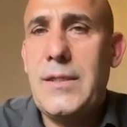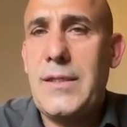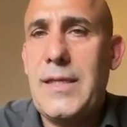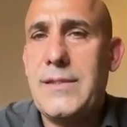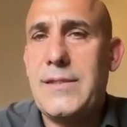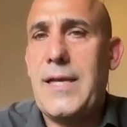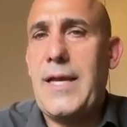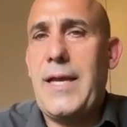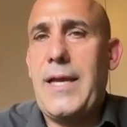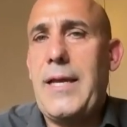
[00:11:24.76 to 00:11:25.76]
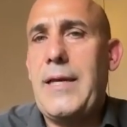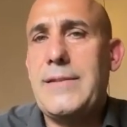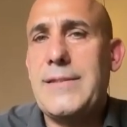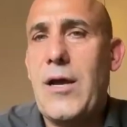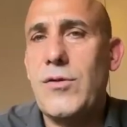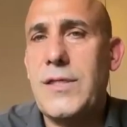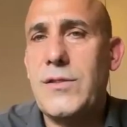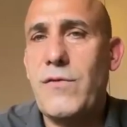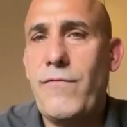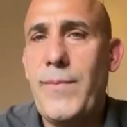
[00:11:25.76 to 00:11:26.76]
these
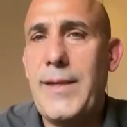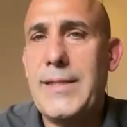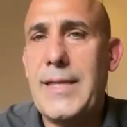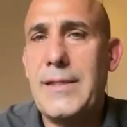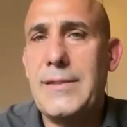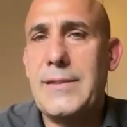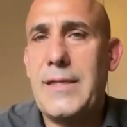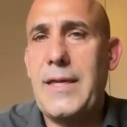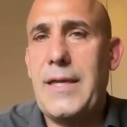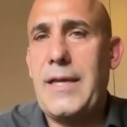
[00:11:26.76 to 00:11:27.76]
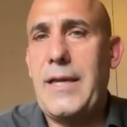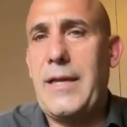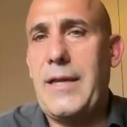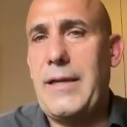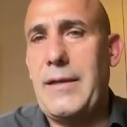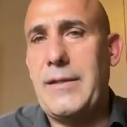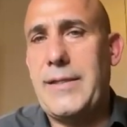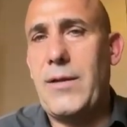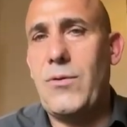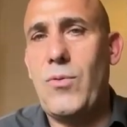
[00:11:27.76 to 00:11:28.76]
thousands of militants,
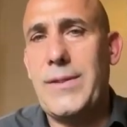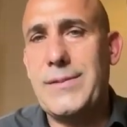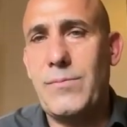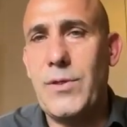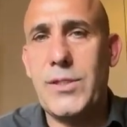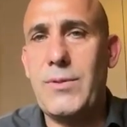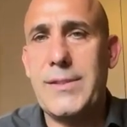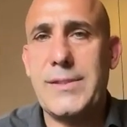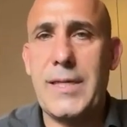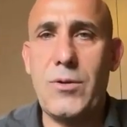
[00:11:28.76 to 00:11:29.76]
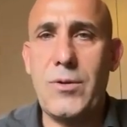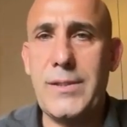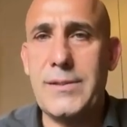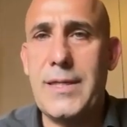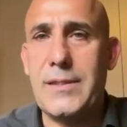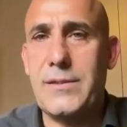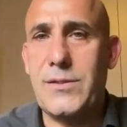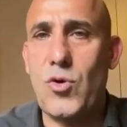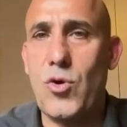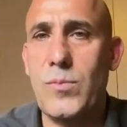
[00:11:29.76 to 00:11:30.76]
terrorists, murderous terrorists that
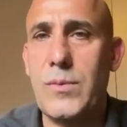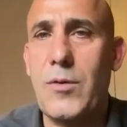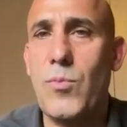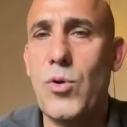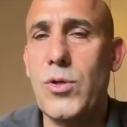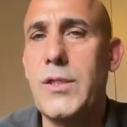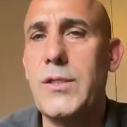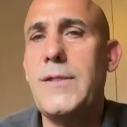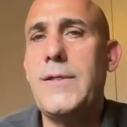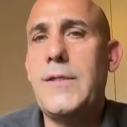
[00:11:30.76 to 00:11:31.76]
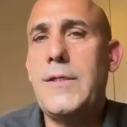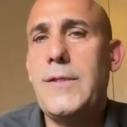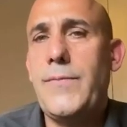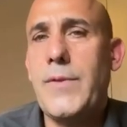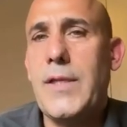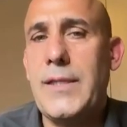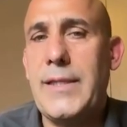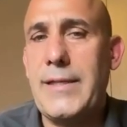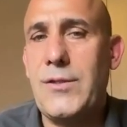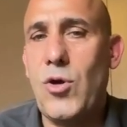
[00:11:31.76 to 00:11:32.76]
stormed our border. In
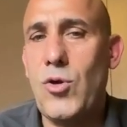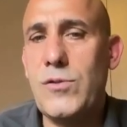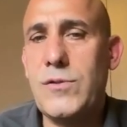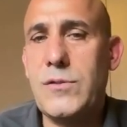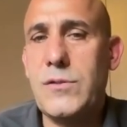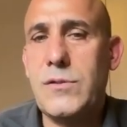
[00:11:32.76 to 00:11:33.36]
the north,